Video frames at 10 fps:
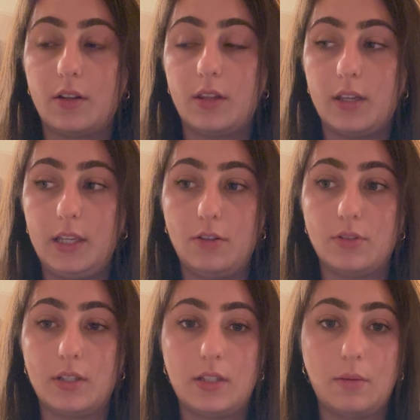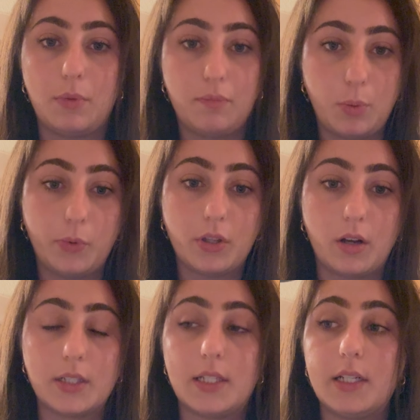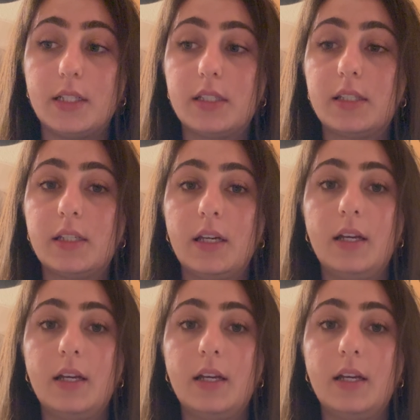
on the ecosystem of both continents.